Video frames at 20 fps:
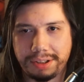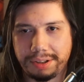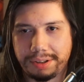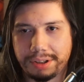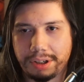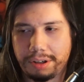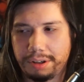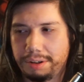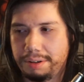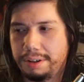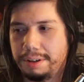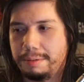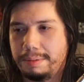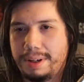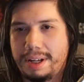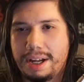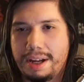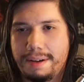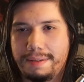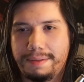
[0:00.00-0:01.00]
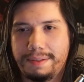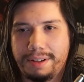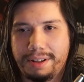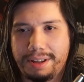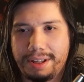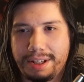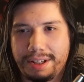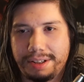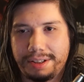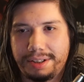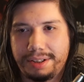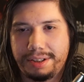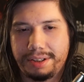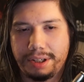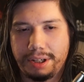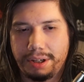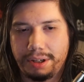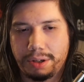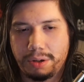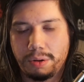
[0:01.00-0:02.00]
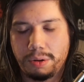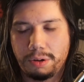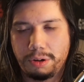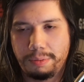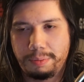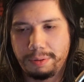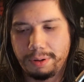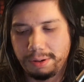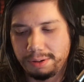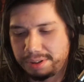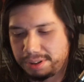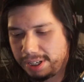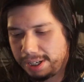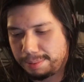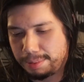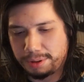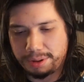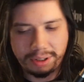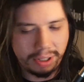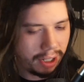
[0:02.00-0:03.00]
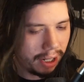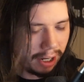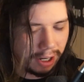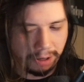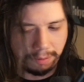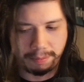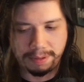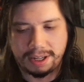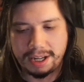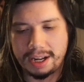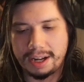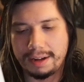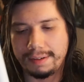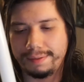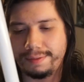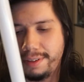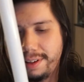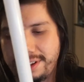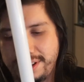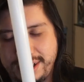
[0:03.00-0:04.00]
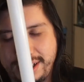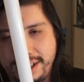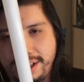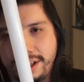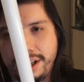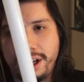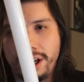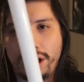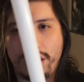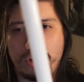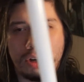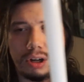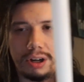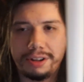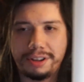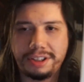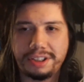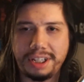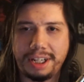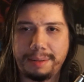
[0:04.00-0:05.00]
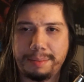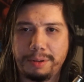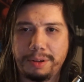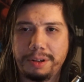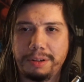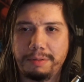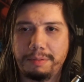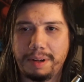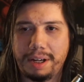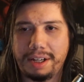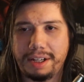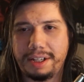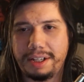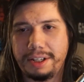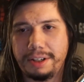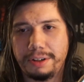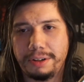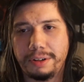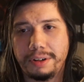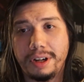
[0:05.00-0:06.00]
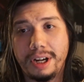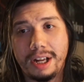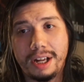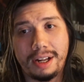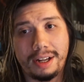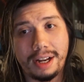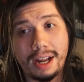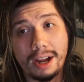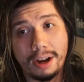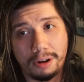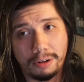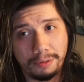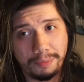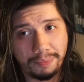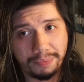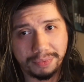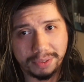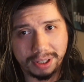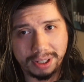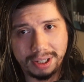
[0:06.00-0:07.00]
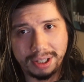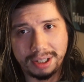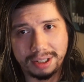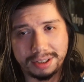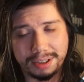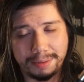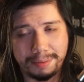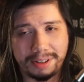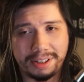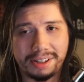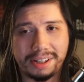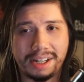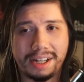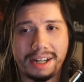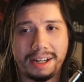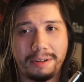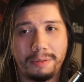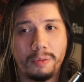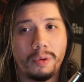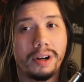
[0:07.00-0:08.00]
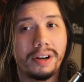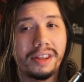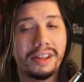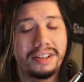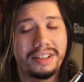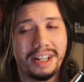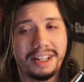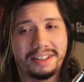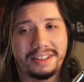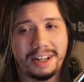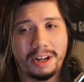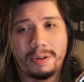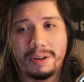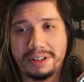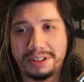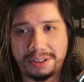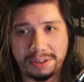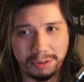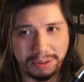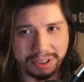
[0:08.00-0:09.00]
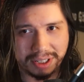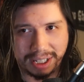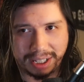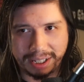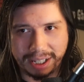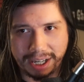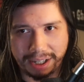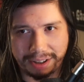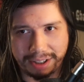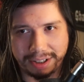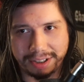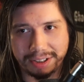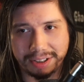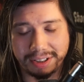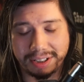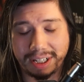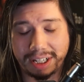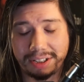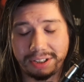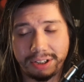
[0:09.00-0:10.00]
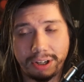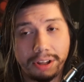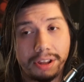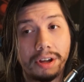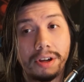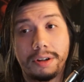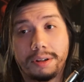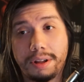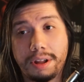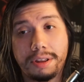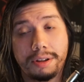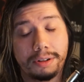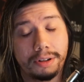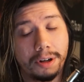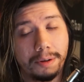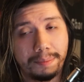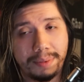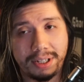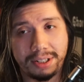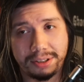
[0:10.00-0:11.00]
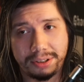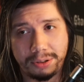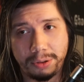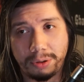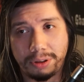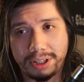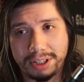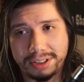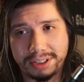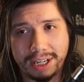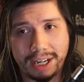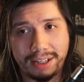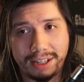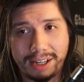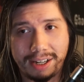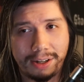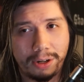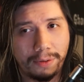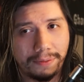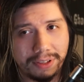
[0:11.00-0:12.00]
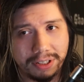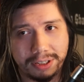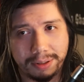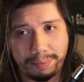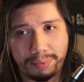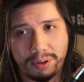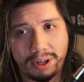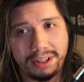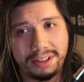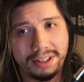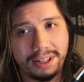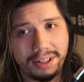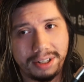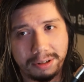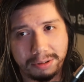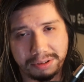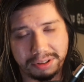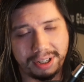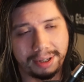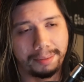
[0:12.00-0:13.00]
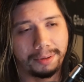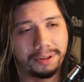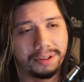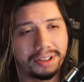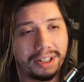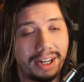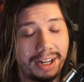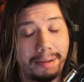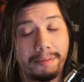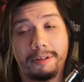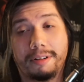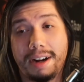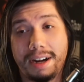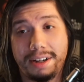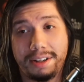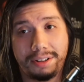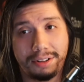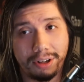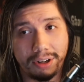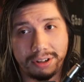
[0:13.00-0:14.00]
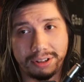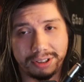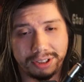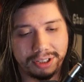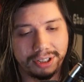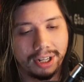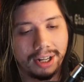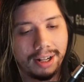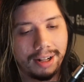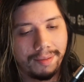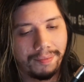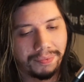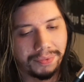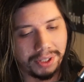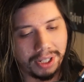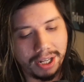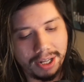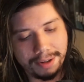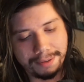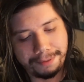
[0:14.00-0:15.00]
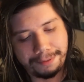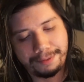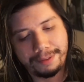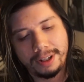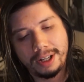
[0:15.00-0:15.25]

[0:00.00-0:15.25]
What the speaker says: you saw earlier, we have this Coral Pro saber, and we have the Hoth saber right here. Now, something that I wanted to test out as soon as I got this, because I saw the other companies do this, I didn't know if this applied to Neo sabers, and I'm glad it does. If